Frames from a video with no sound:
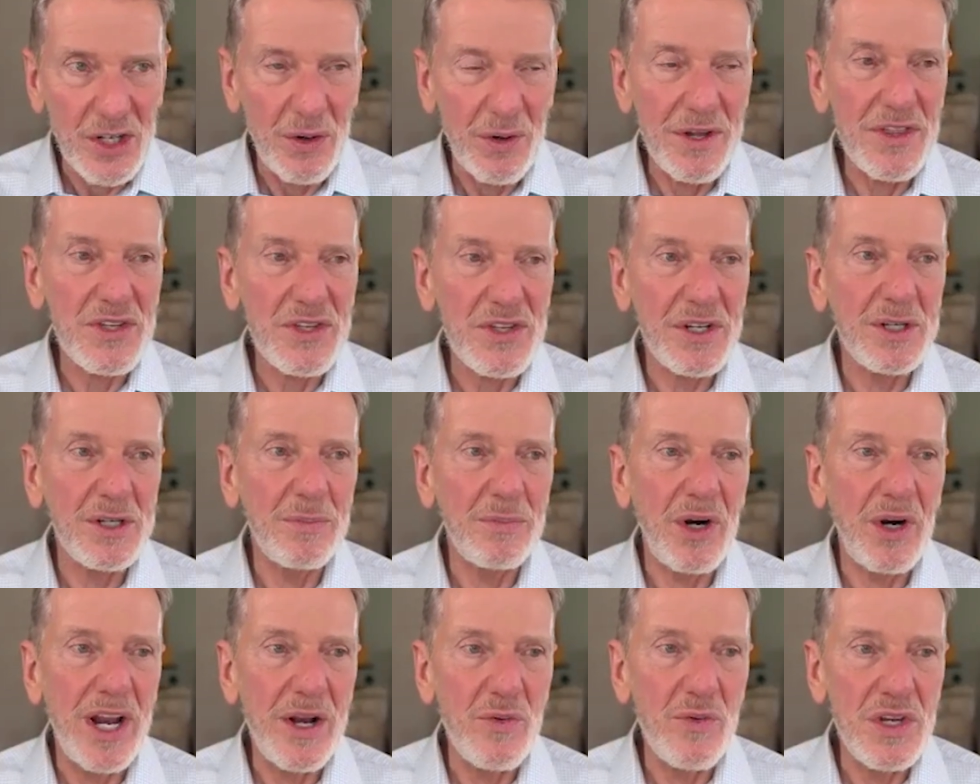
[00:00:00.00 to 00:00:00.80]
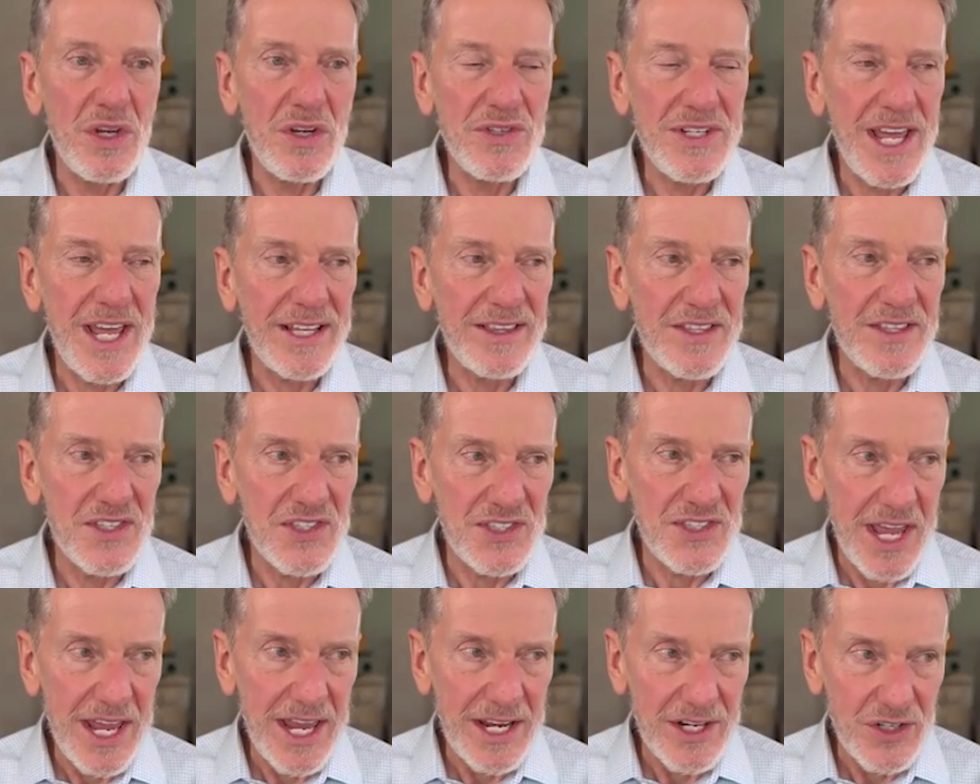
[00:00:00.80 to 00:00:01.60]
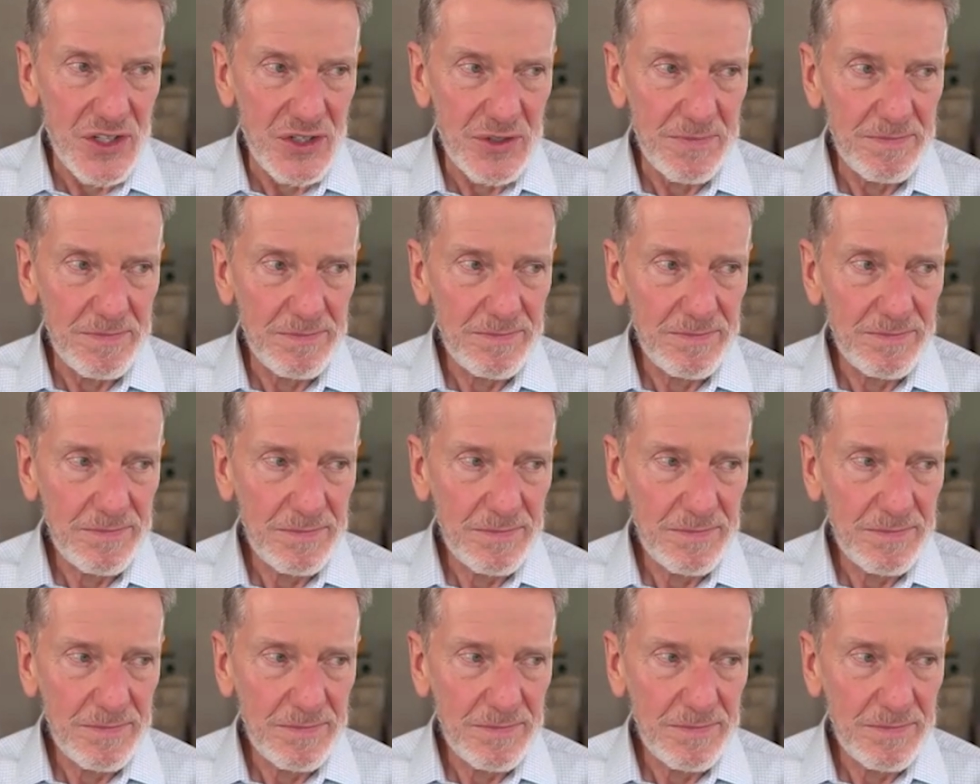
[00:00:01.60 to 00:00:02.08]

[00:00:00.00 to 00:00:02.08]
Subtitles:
going through your brain when you take the stage,